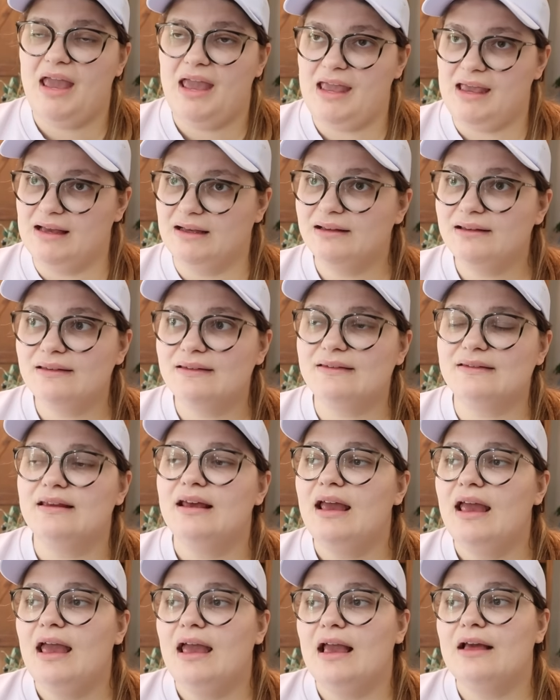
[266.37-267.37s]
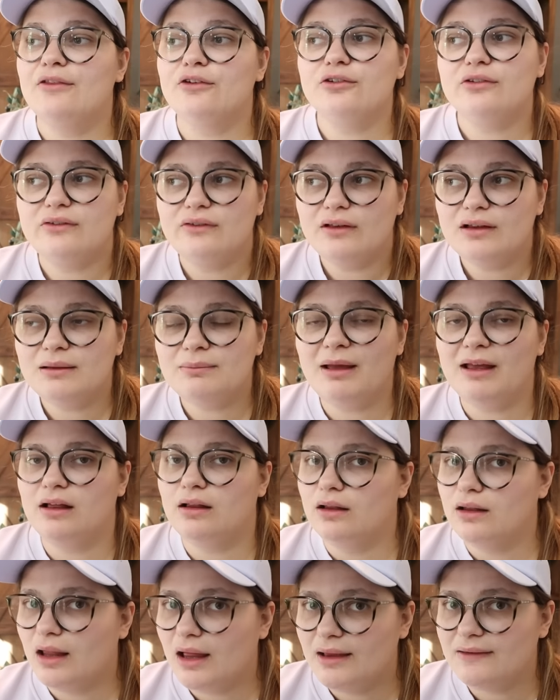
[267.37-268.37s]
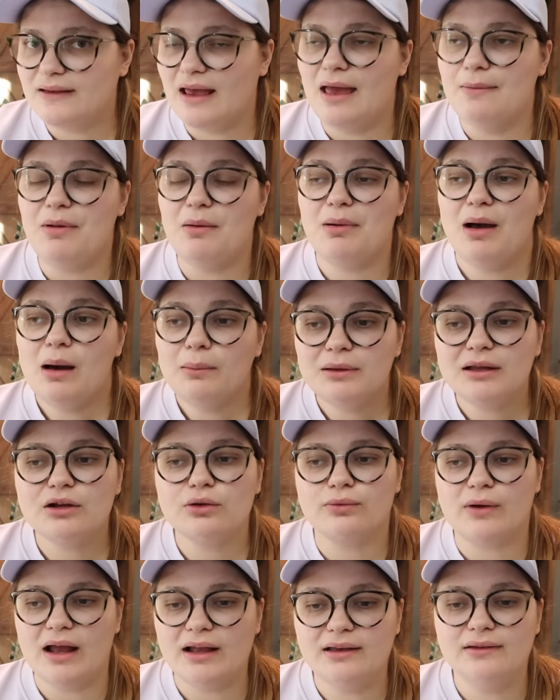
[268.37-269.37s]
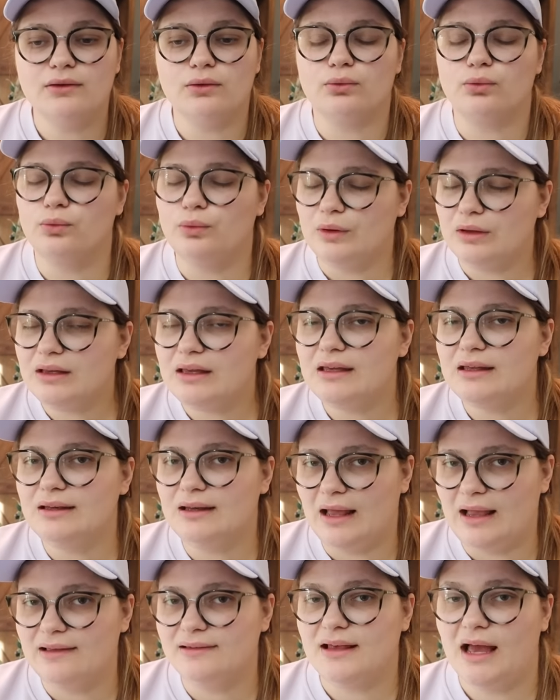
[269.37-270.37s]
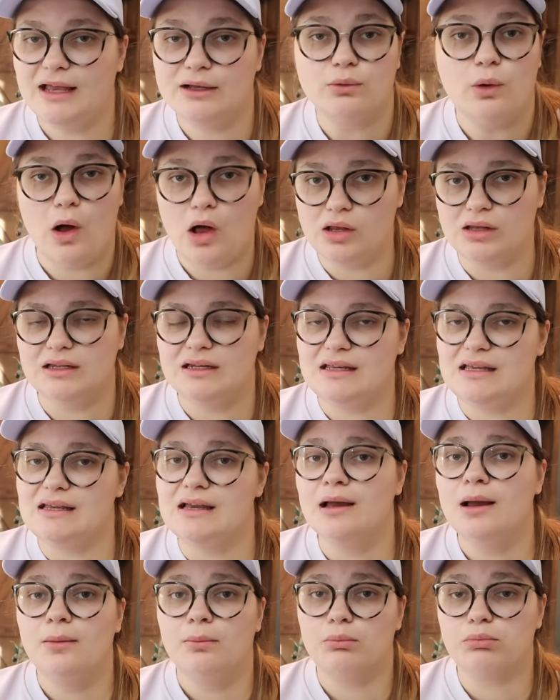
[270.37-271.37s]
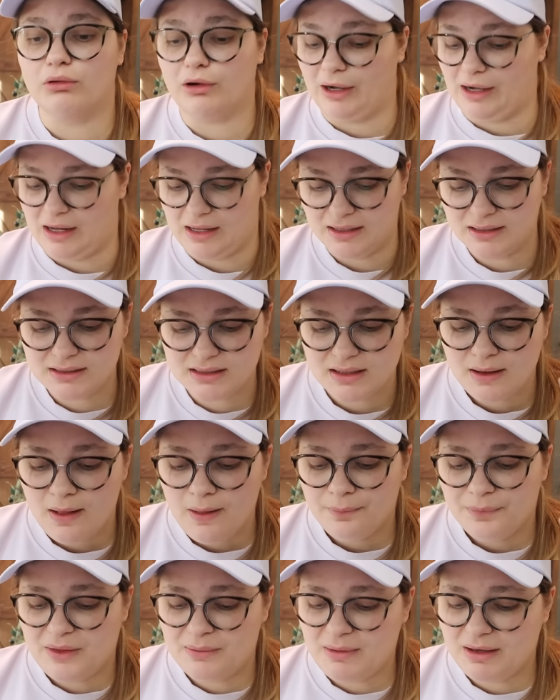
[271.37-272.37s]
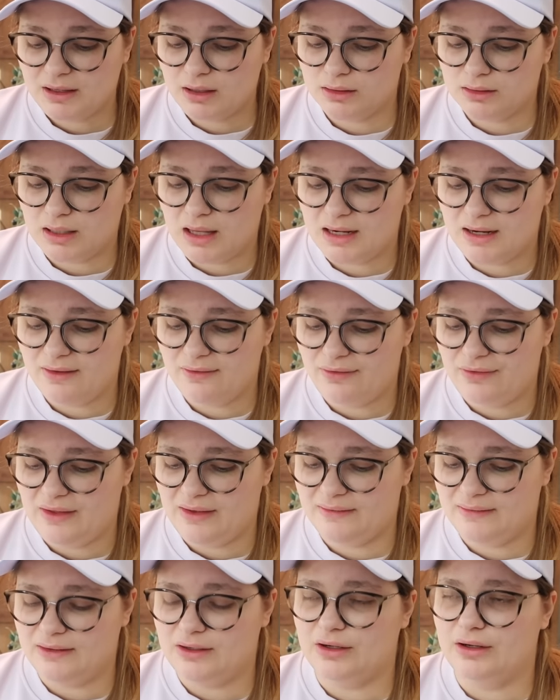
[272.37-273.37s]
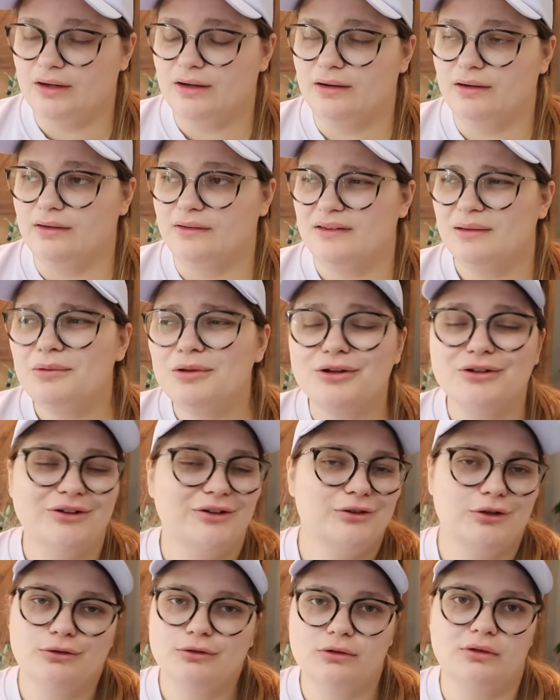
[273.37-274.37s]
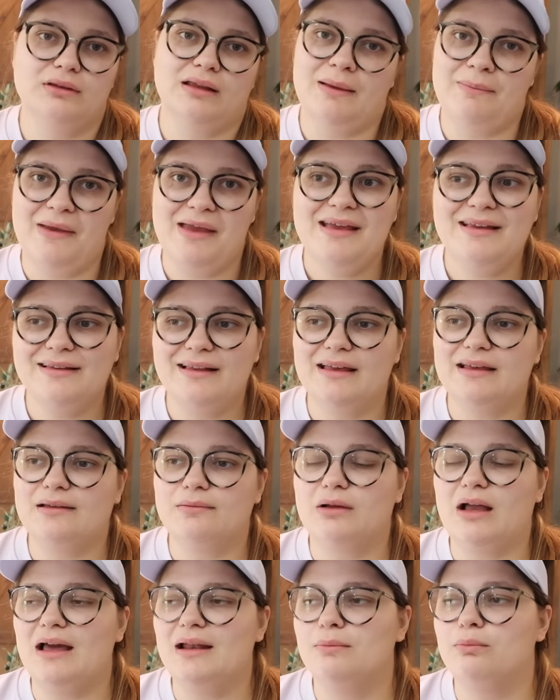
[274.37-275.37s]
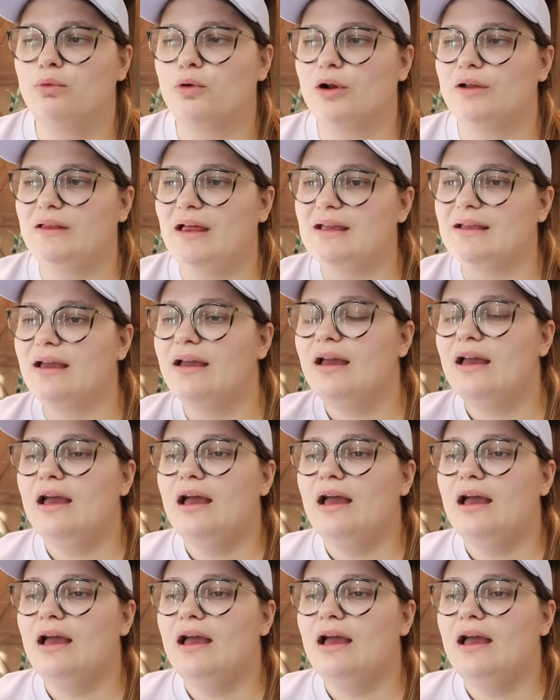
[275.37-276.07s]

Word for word: pants and they're still in my closet, but Public Rec is a really nice high quality brand. They make a lot of things that are similar to Lululemon, like kind of more like